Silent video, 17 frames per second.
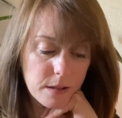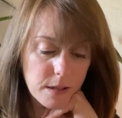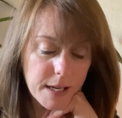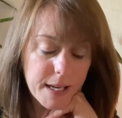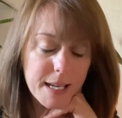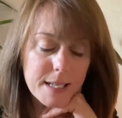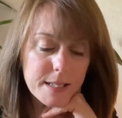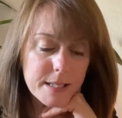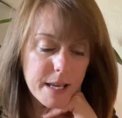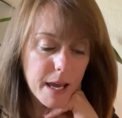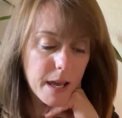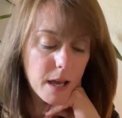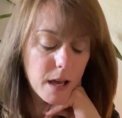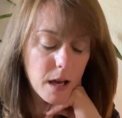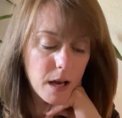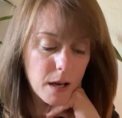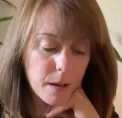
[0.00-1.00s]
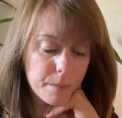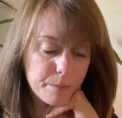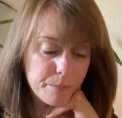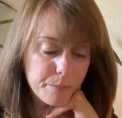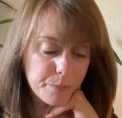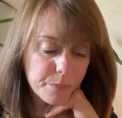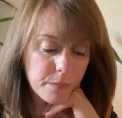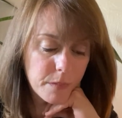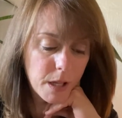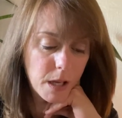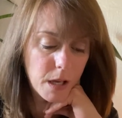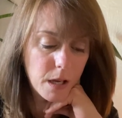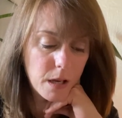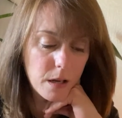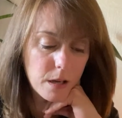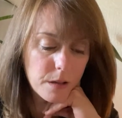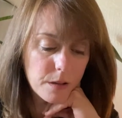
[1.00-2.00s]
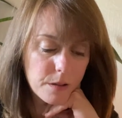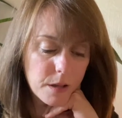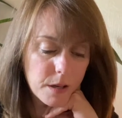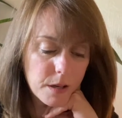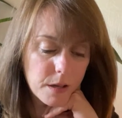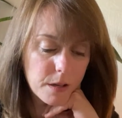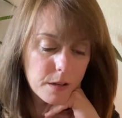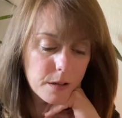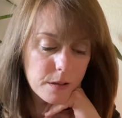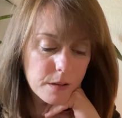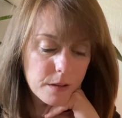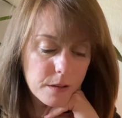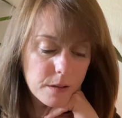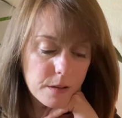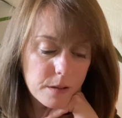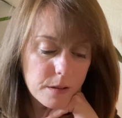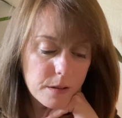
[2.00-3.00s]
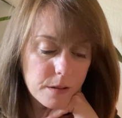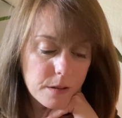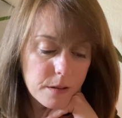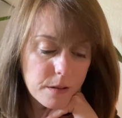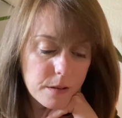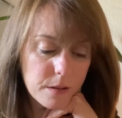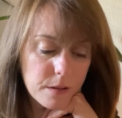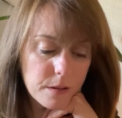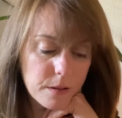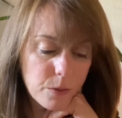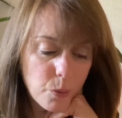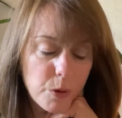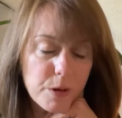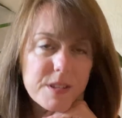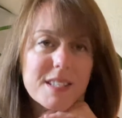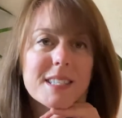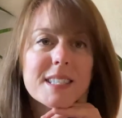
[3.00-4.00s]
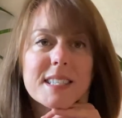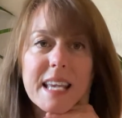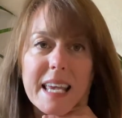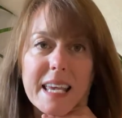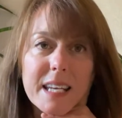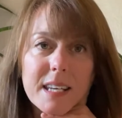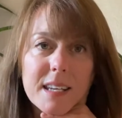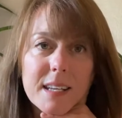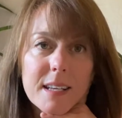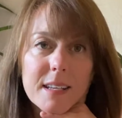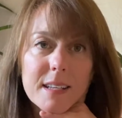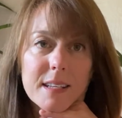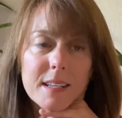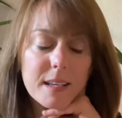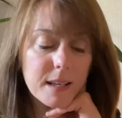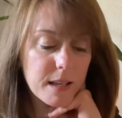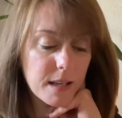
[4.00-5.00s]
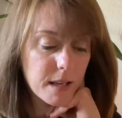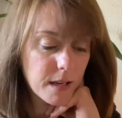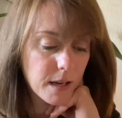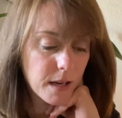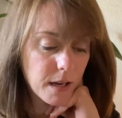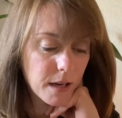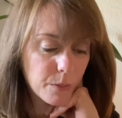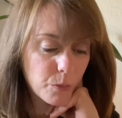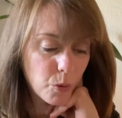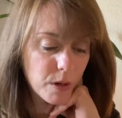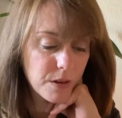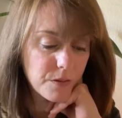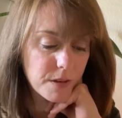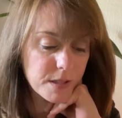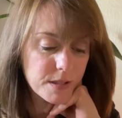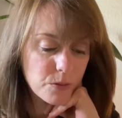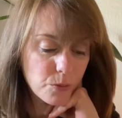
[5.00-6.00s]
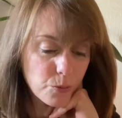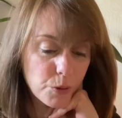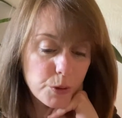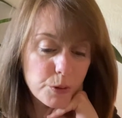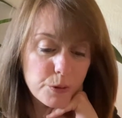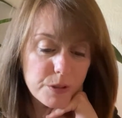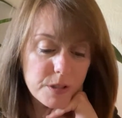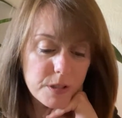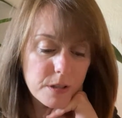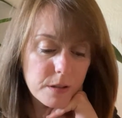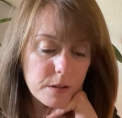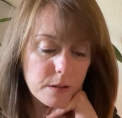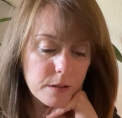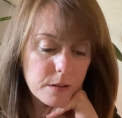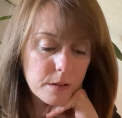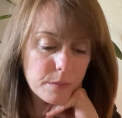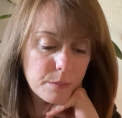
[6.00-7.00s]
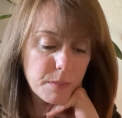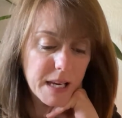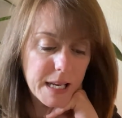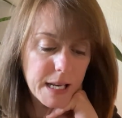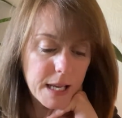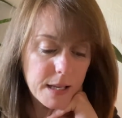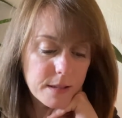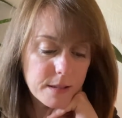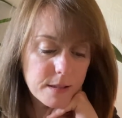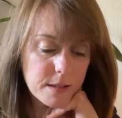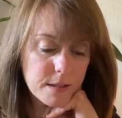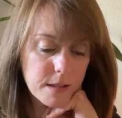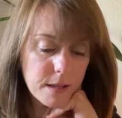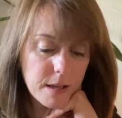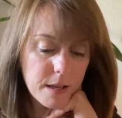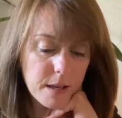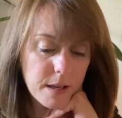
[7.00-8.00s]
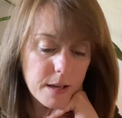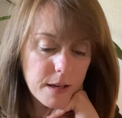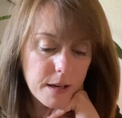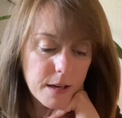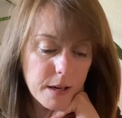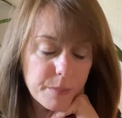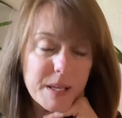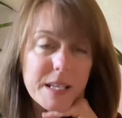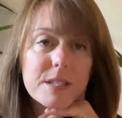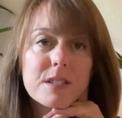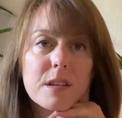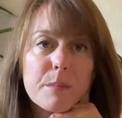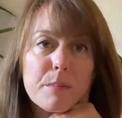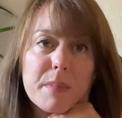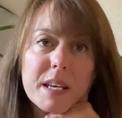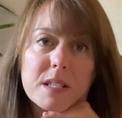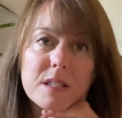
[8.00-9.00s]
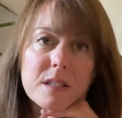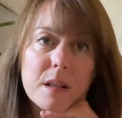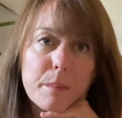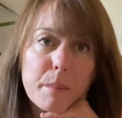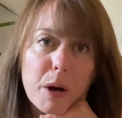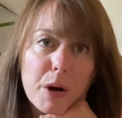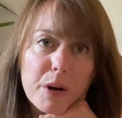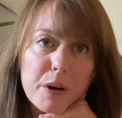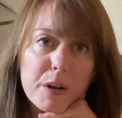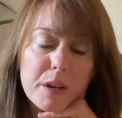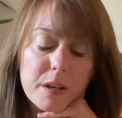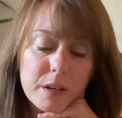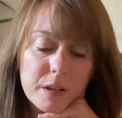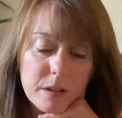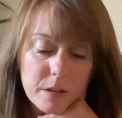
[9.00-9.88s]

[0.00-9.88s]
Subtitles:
I gotta say, the word sin, one of its root meanings is to miss the mark.